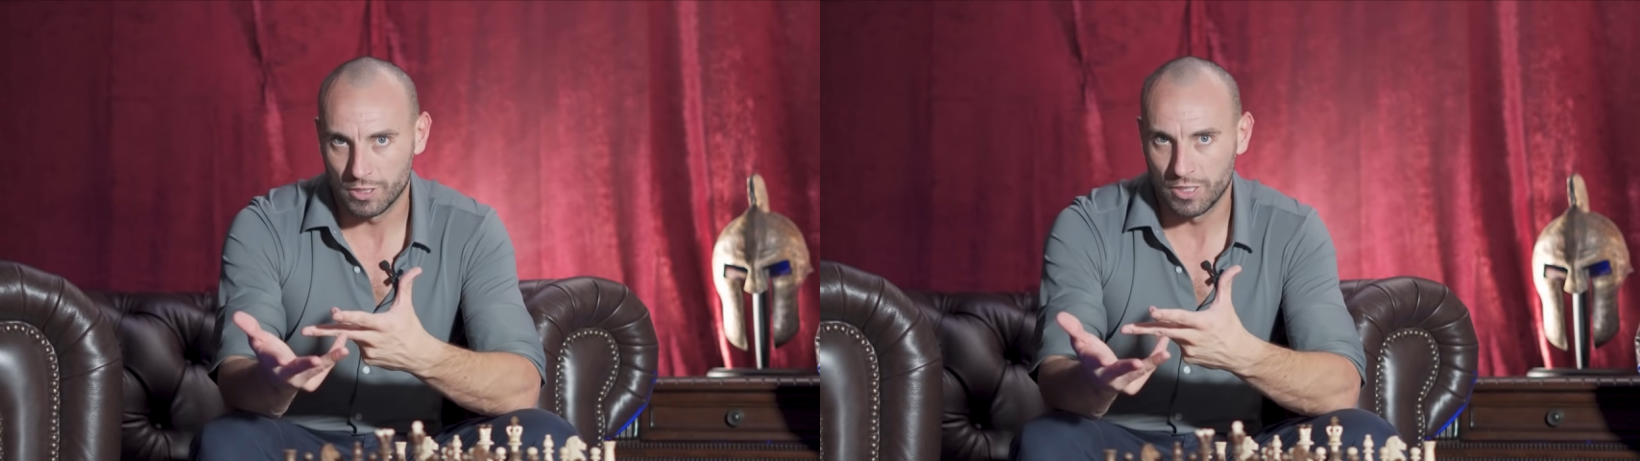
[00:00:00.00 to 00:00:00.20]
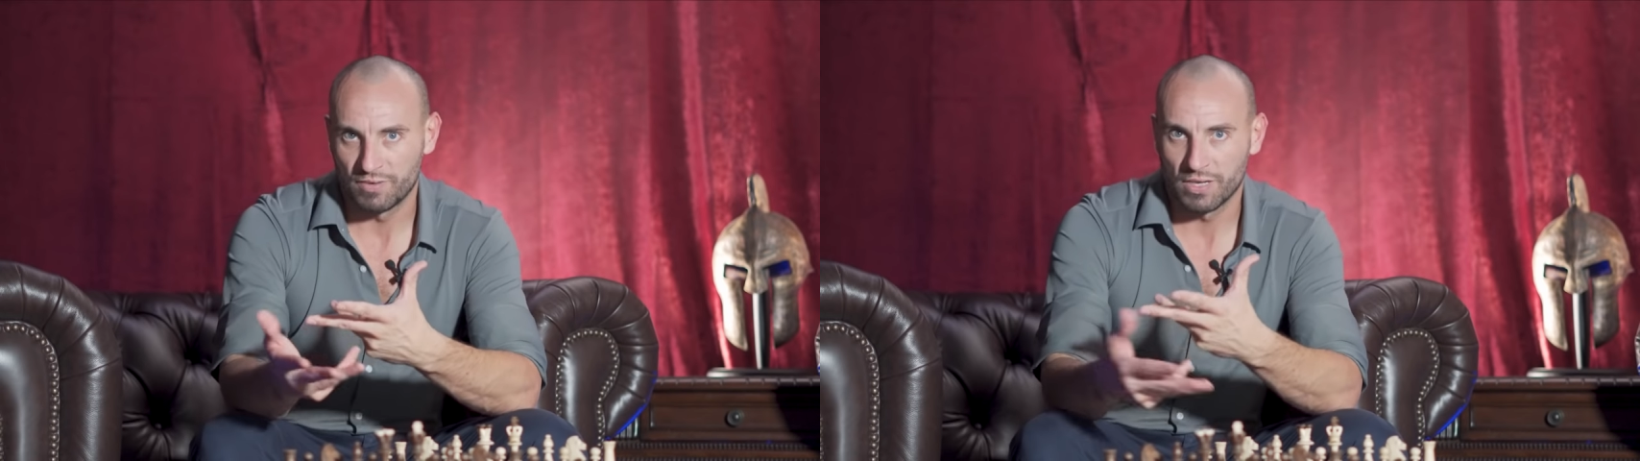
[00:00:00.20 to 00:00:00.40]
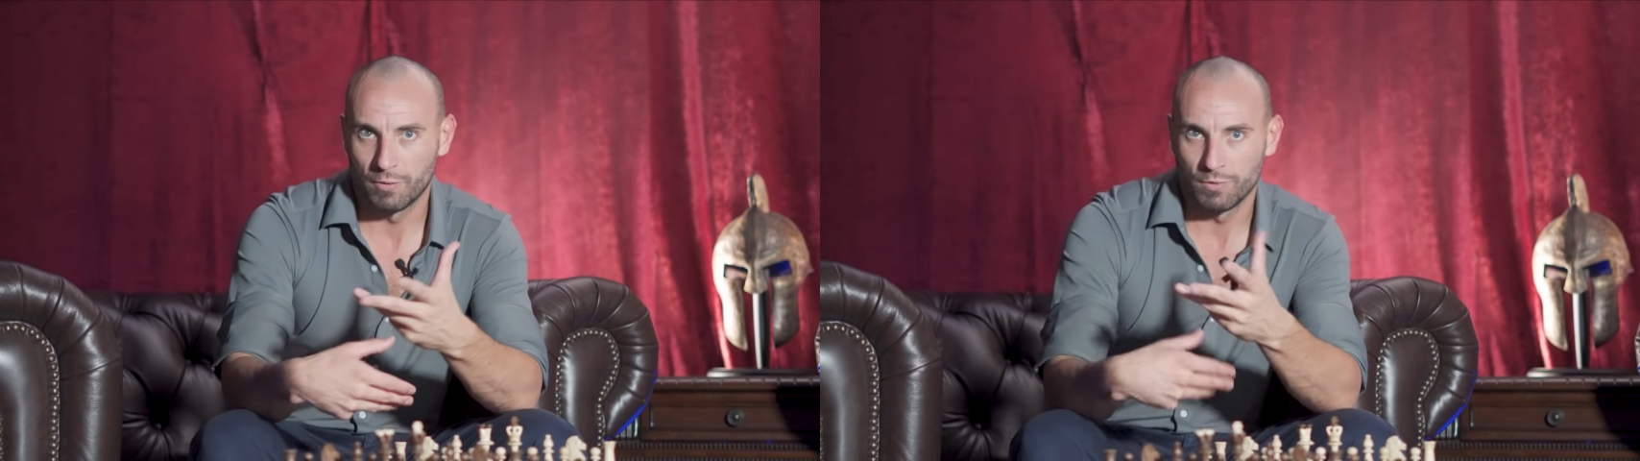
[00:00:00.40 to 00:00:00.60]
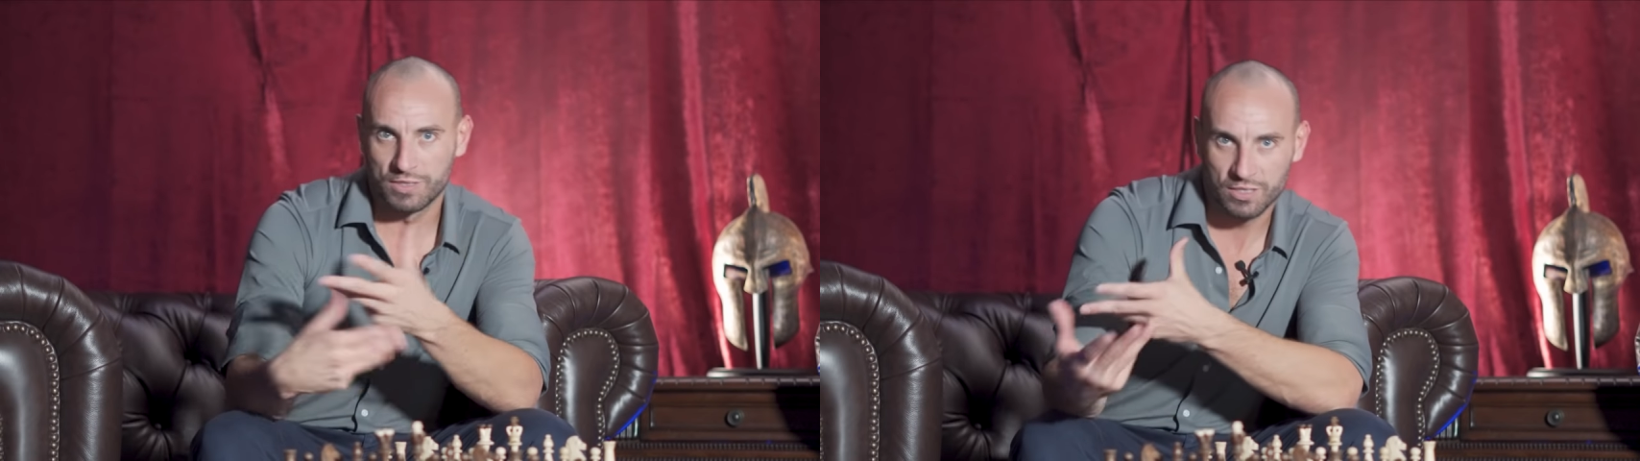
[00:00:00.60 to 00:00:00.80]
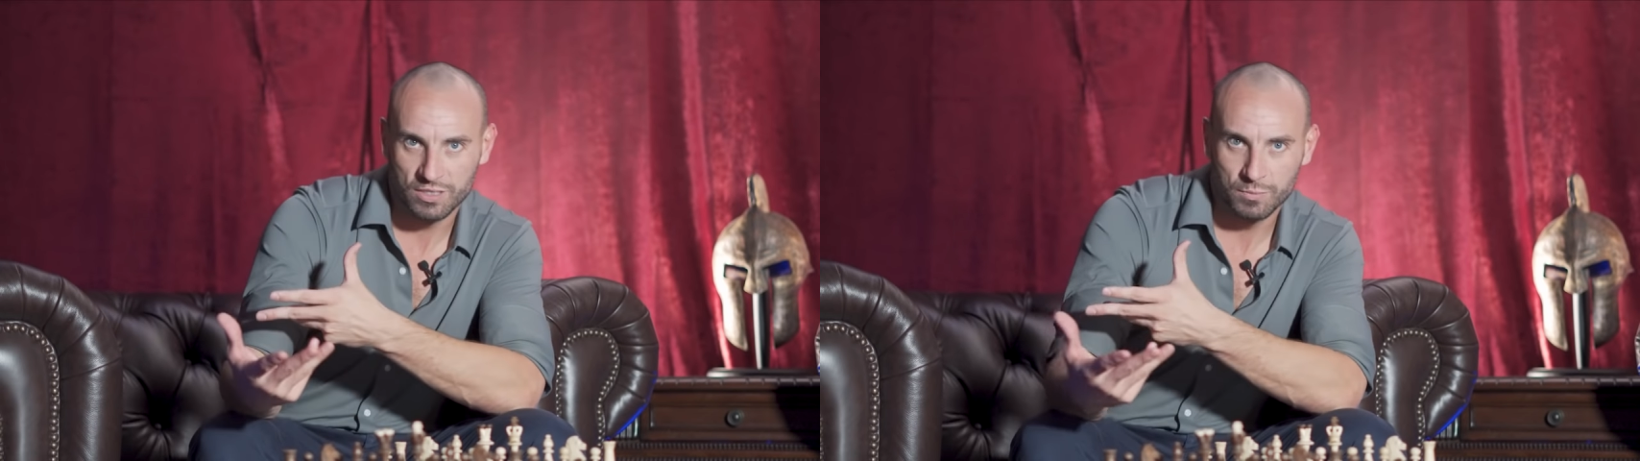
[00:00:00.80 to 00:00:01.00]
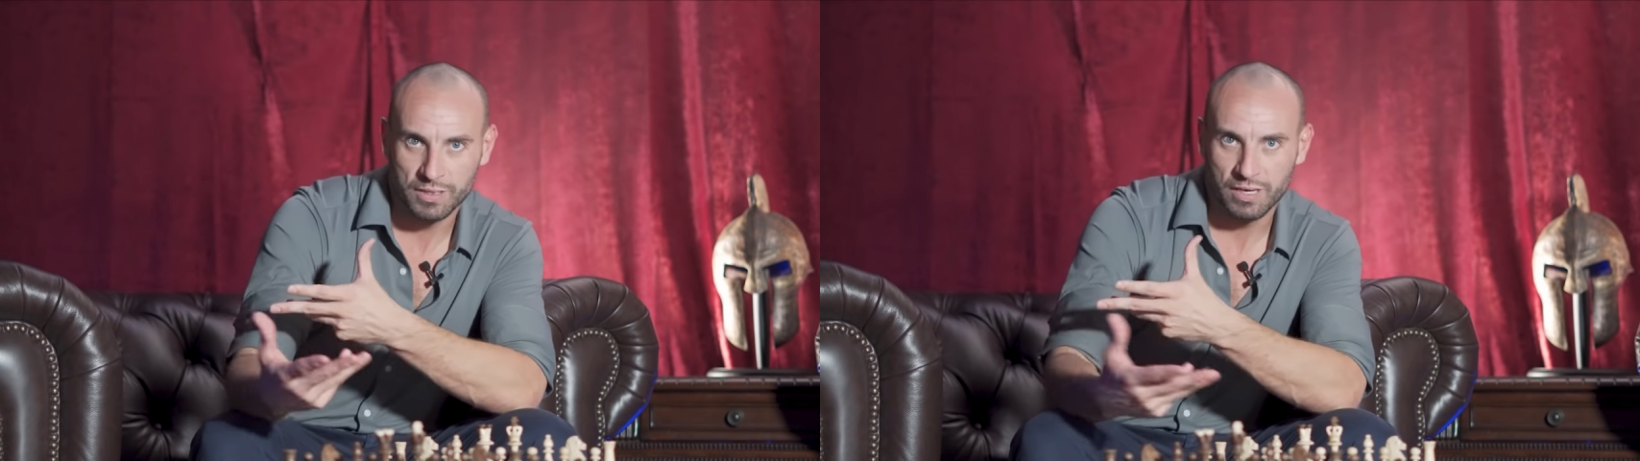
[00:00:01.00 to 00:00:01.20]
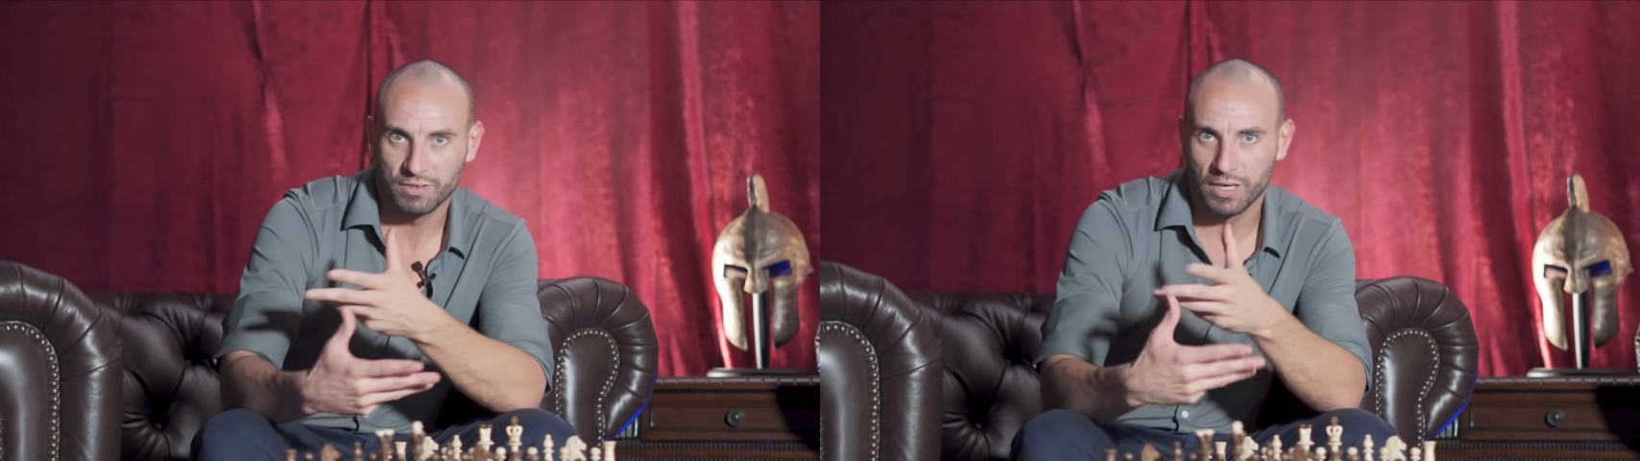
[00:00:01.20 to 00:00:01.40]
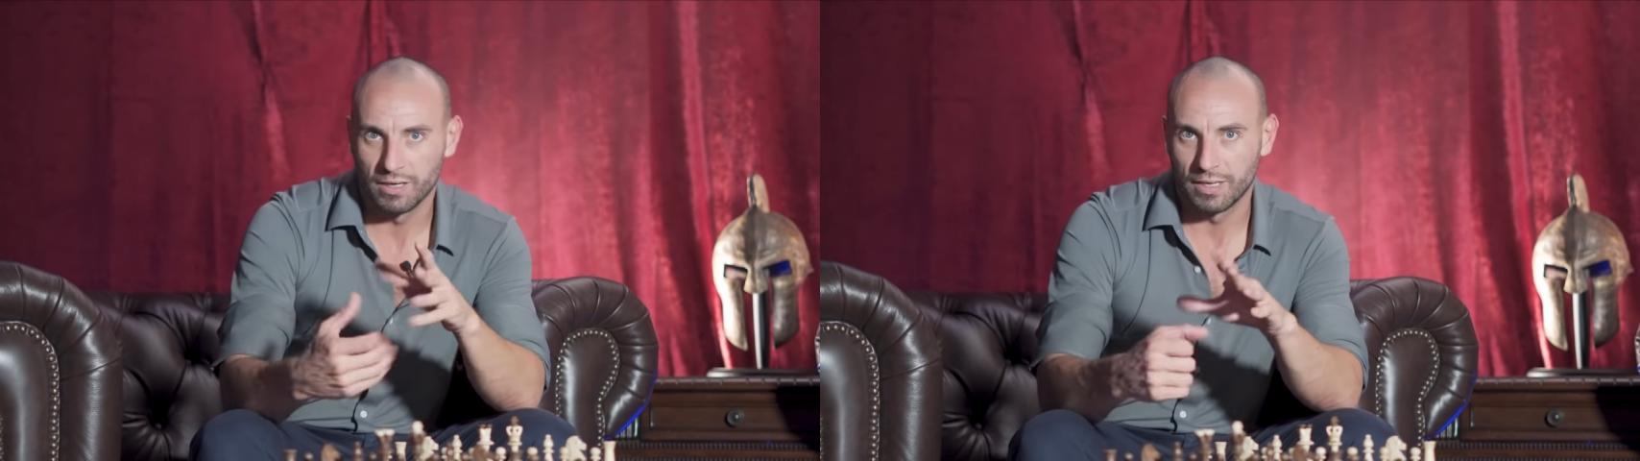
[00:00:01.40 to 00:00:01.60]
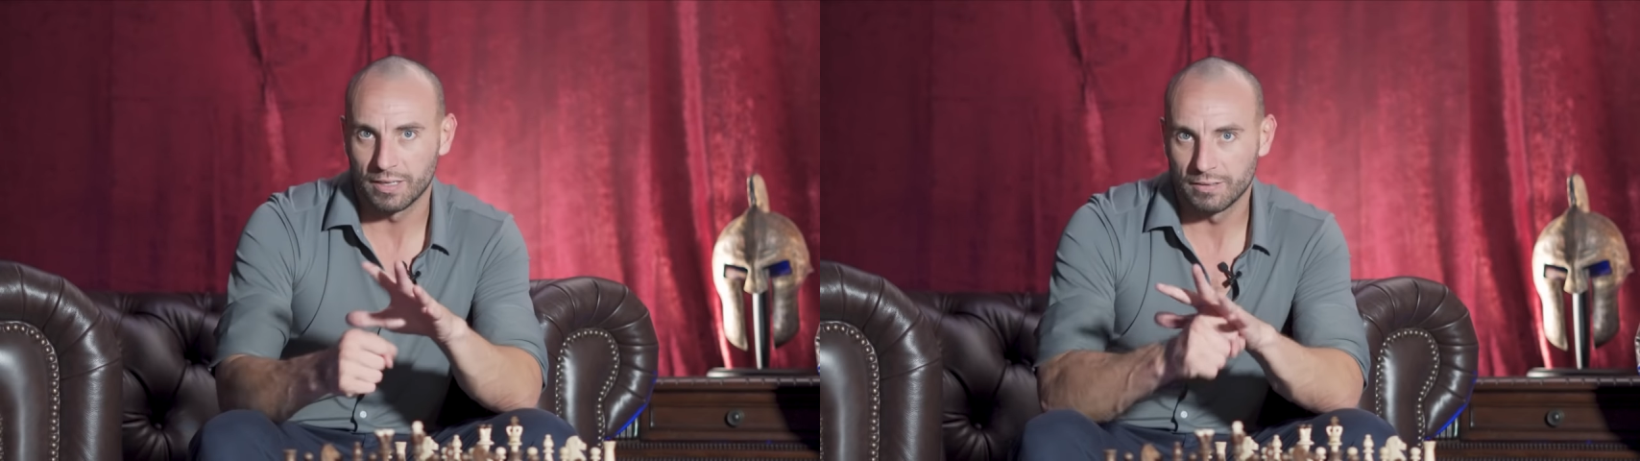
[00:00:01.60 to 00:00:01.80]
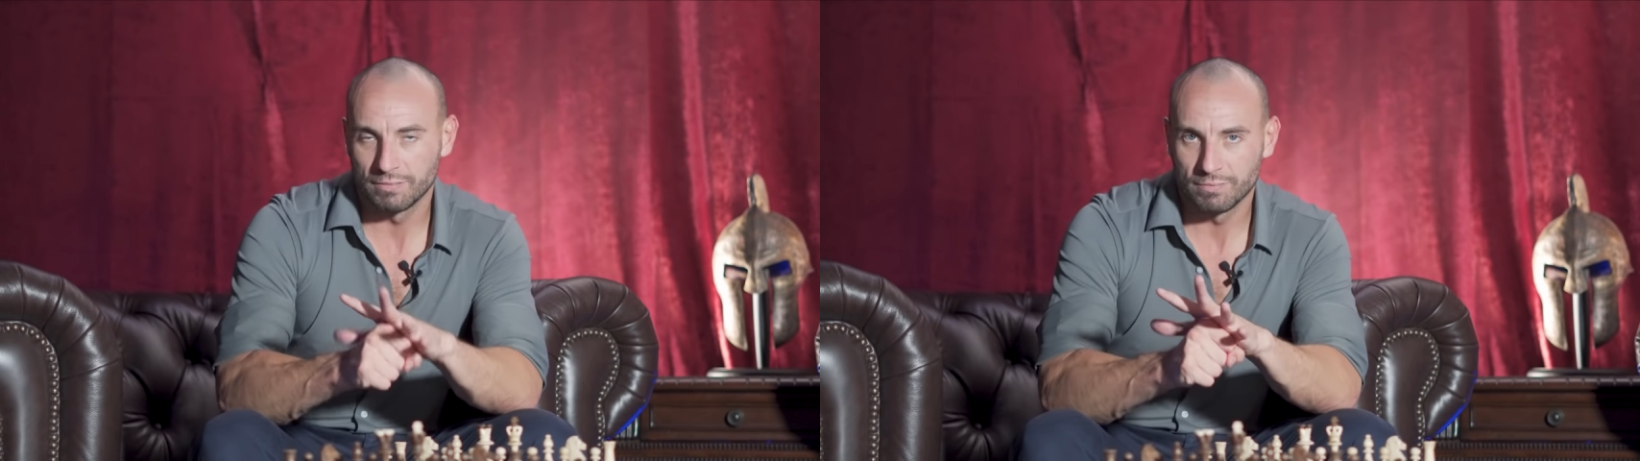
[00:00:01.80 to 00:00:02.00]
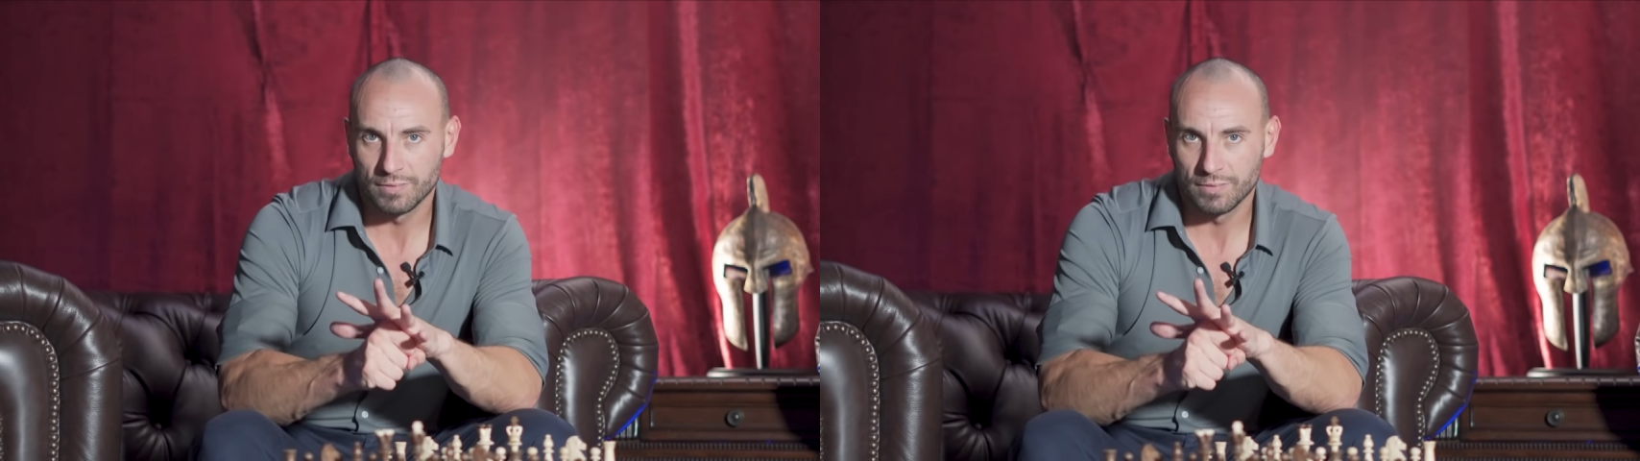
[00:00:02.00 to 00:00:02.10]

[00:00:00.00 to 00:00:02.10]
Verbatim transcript: And you have to kind of resist them, and you have to kind of like